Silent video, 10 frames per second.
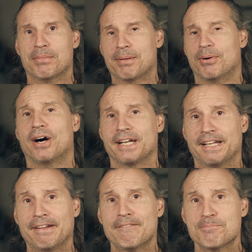my
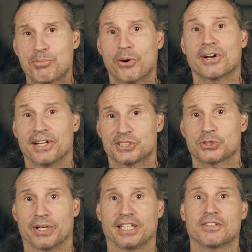body put on
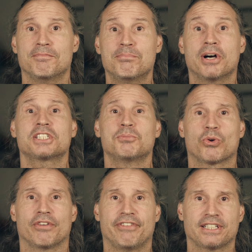strength much
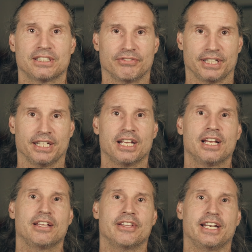more effectively
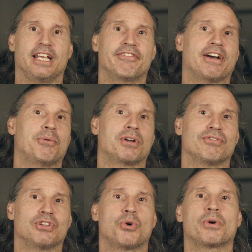than if I would
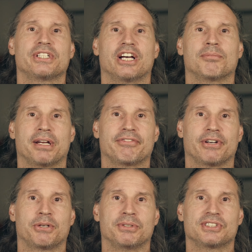have lowered down my
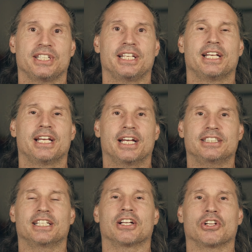frequency
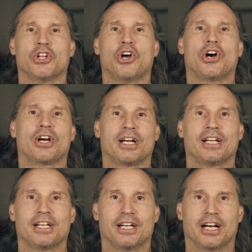and did a
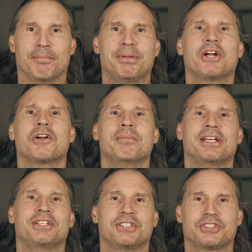long
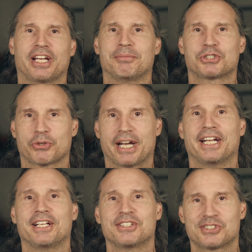pyramid type
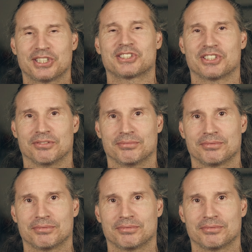training system.